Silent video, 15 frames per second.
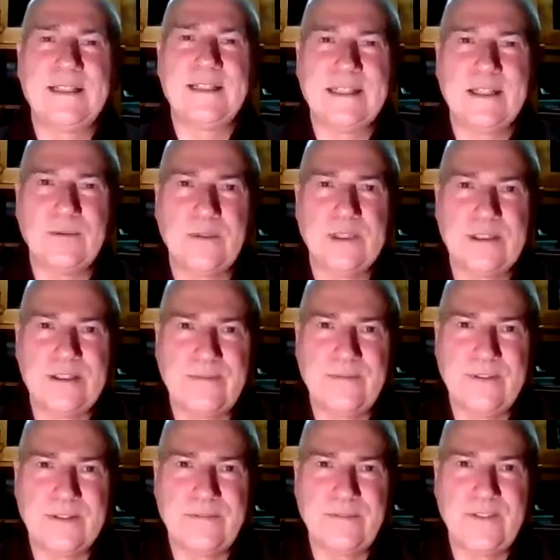In other words,
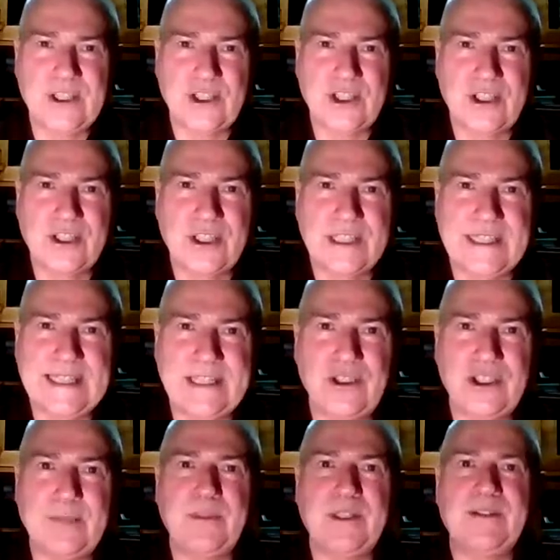the fish in
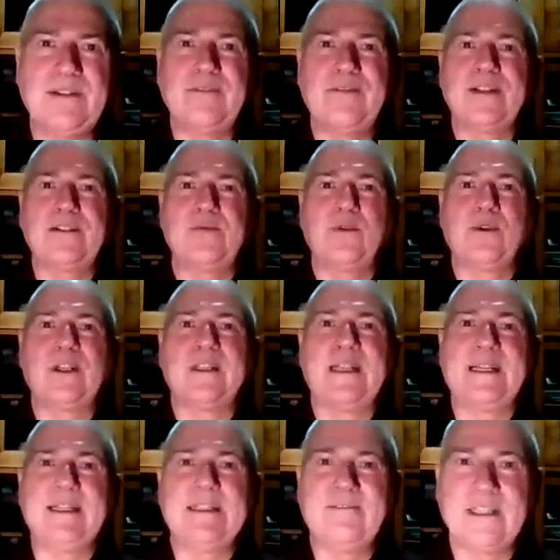Egypt, in the fresh water, they
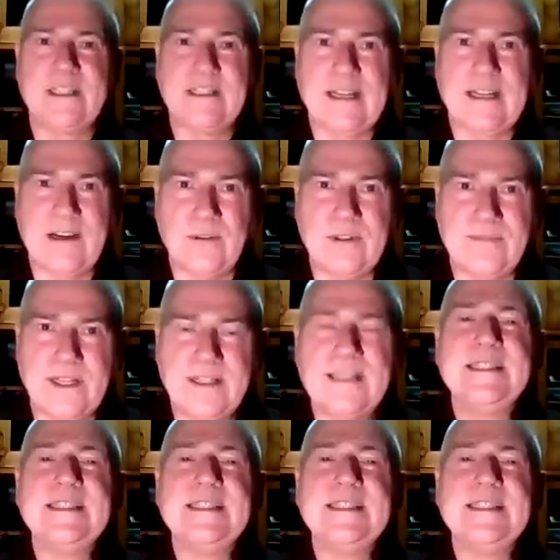live in the Nile River.